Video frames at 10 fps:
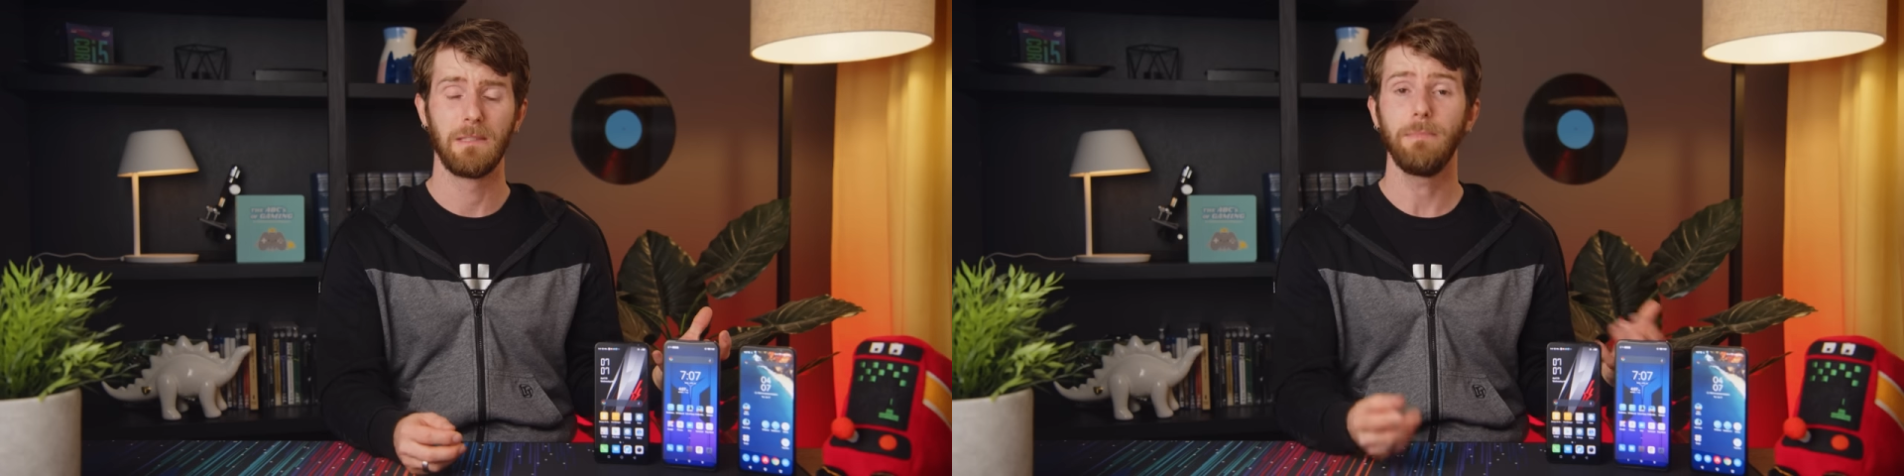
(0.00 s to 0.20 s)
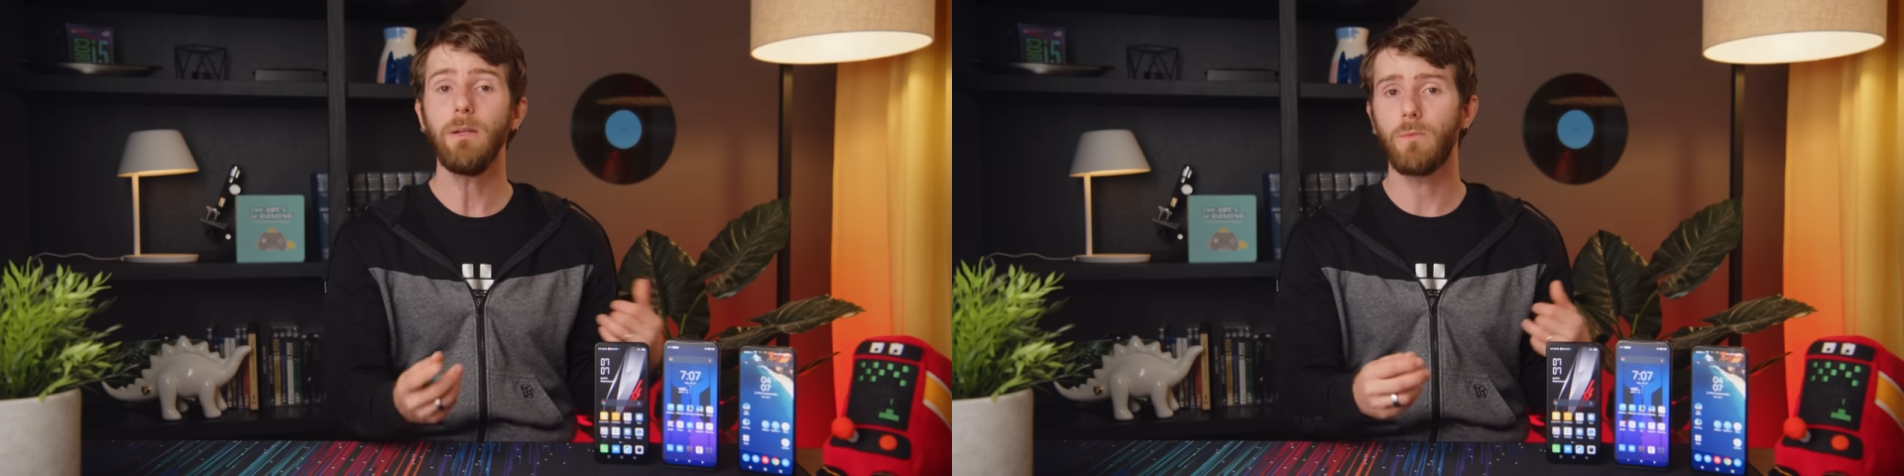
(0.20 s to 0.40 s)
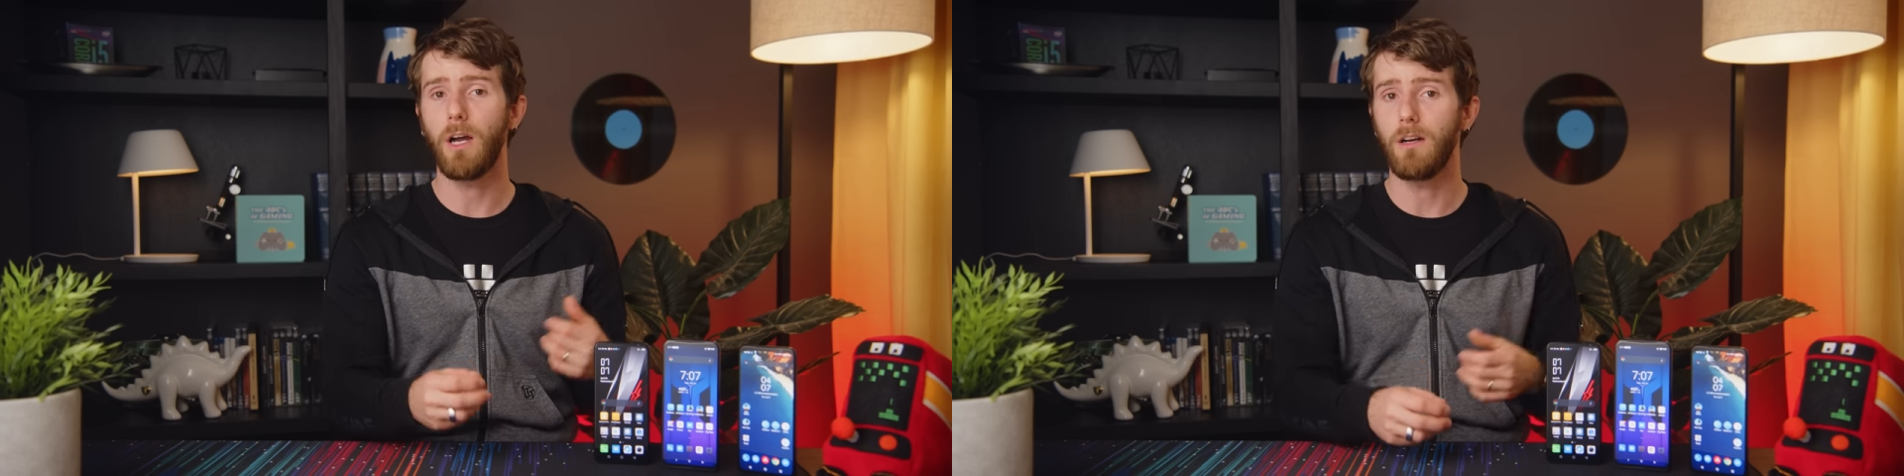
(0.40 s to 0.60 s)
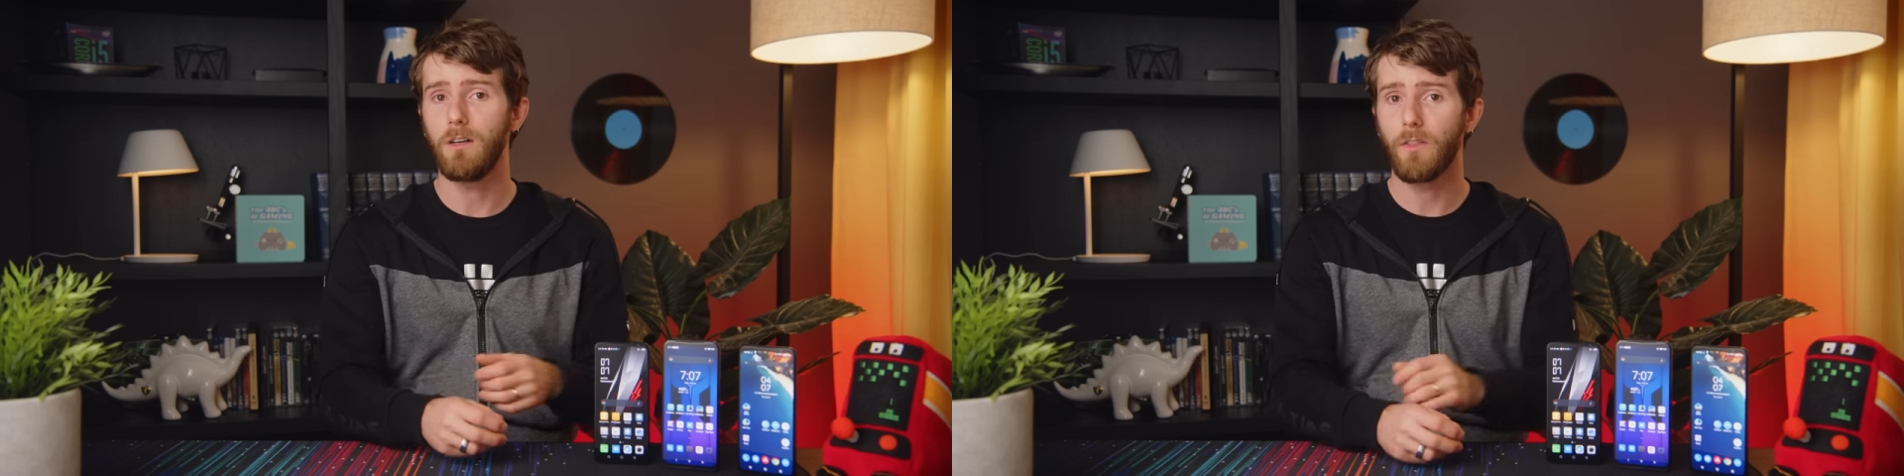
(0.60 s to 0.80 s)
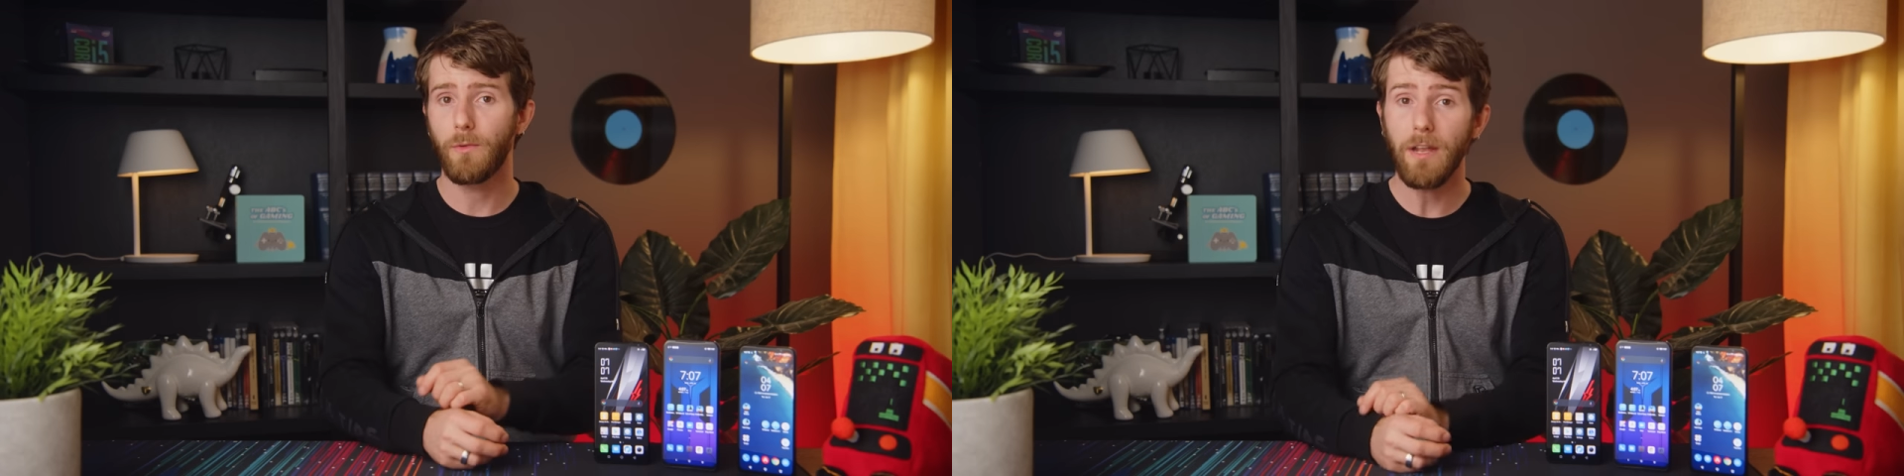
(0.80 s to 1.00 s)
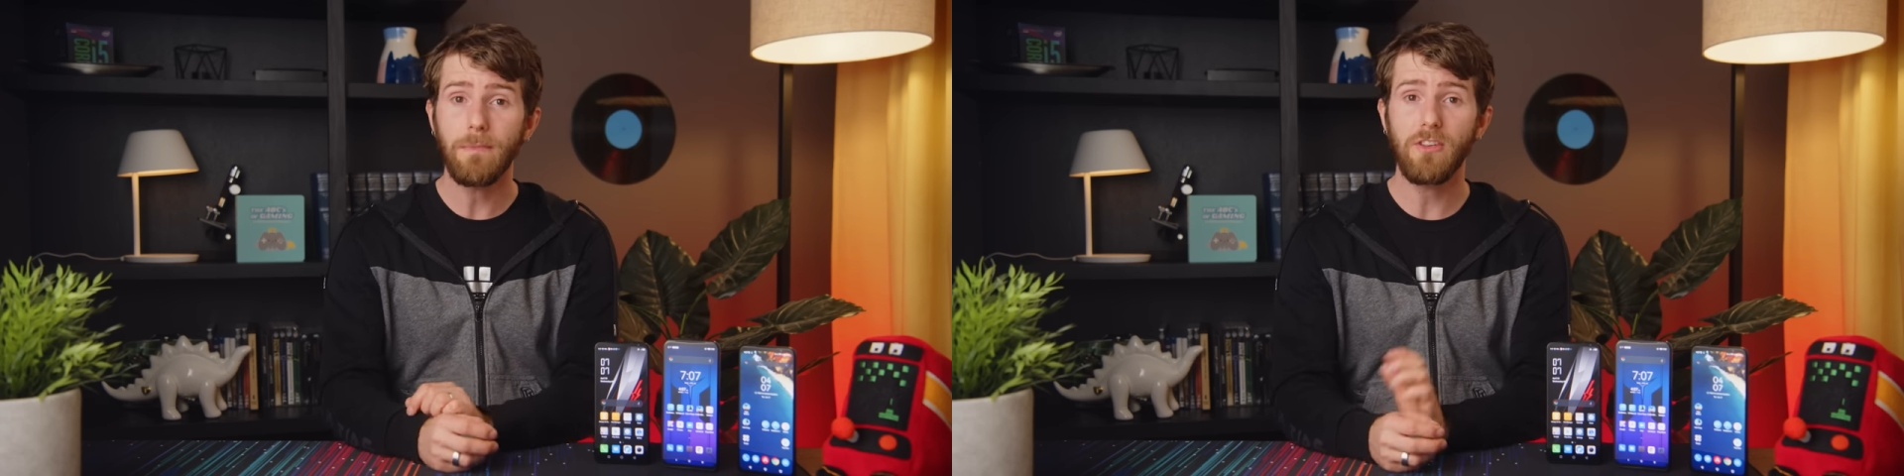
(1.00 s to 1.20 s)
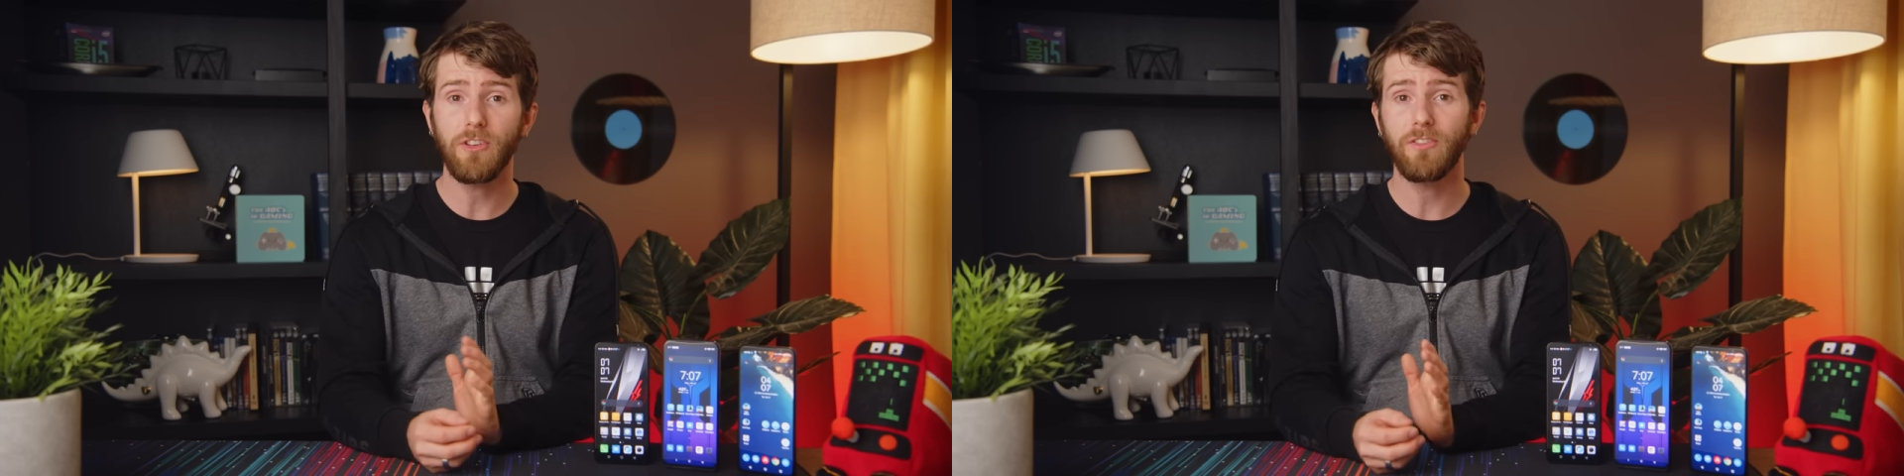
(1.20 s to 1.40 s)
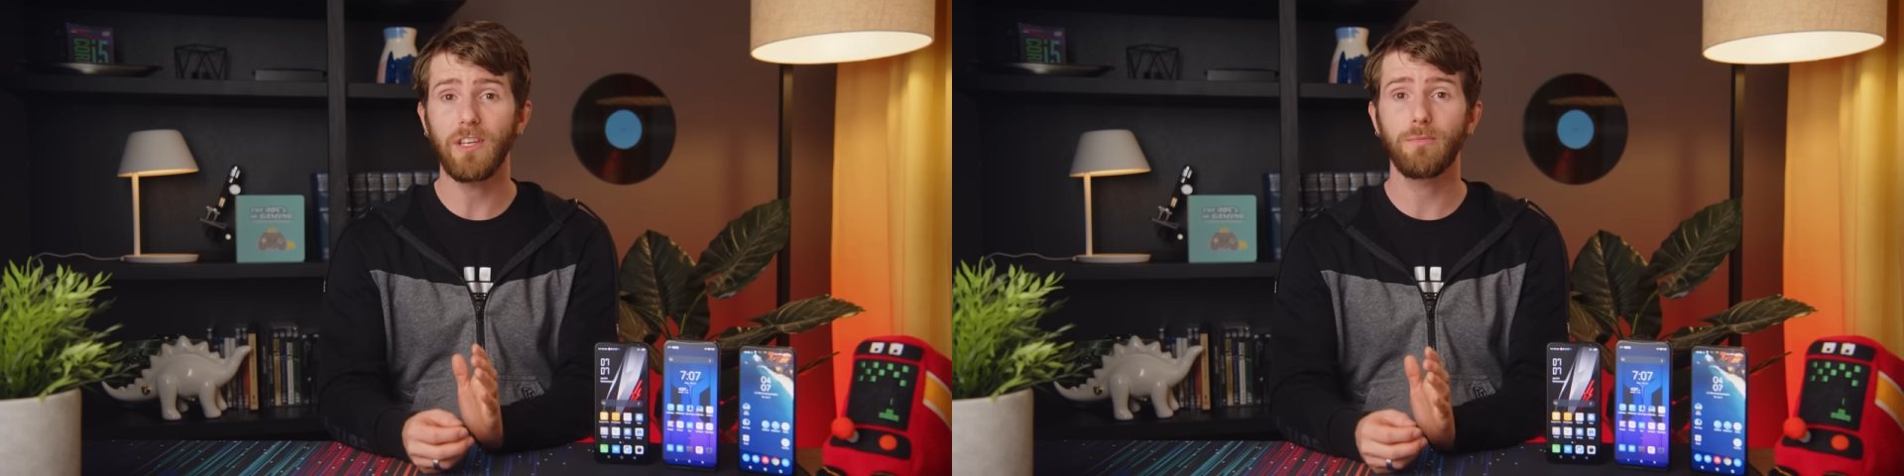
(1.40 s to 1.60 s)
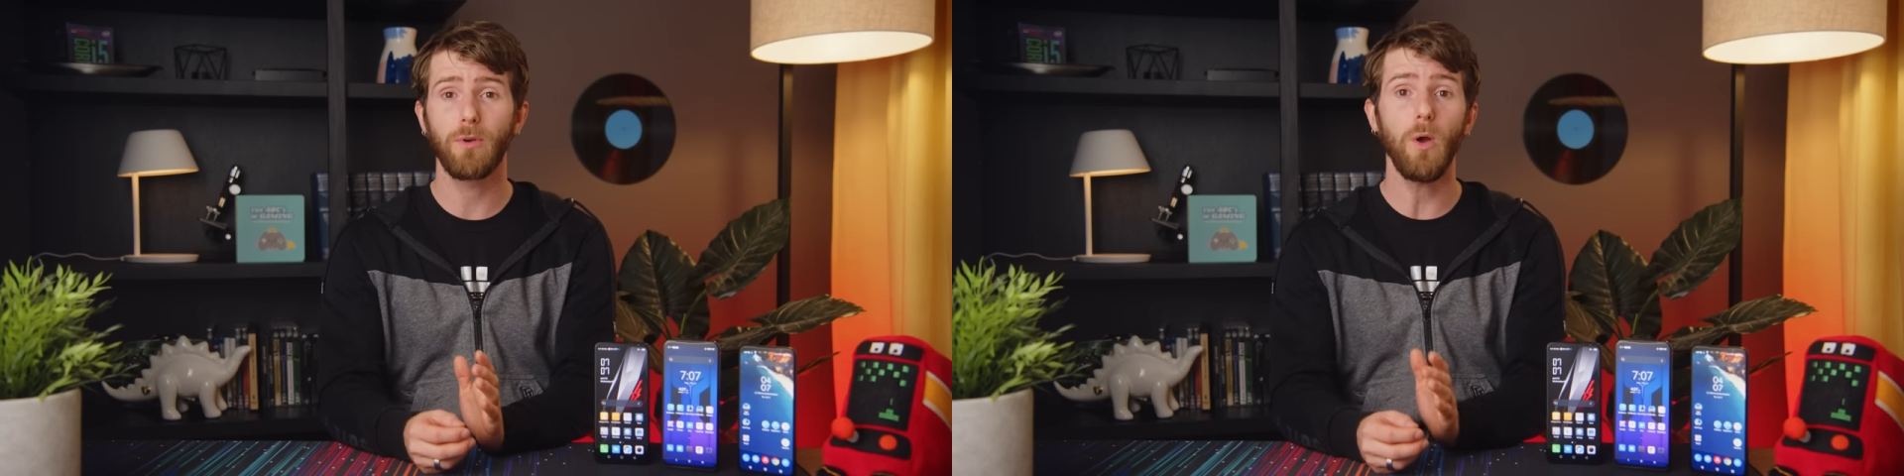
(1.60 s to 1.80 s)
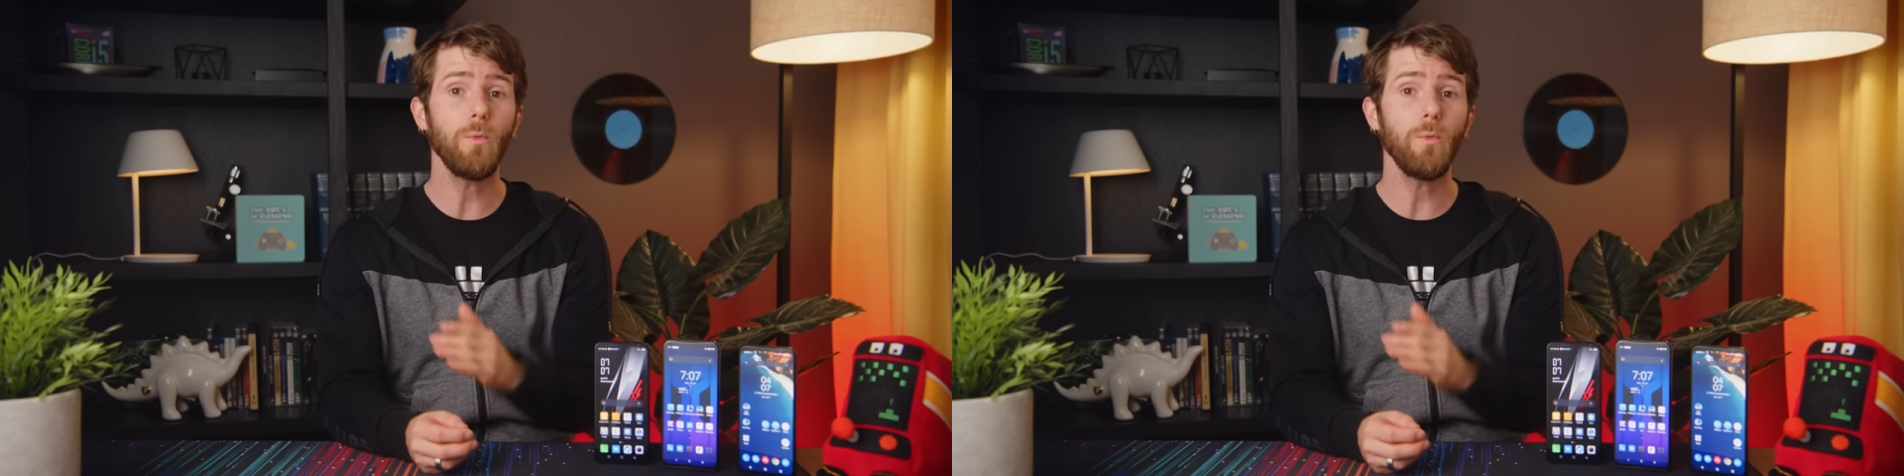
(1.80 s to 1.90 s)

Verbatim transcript: Meanwhile, the RedMagic six Pro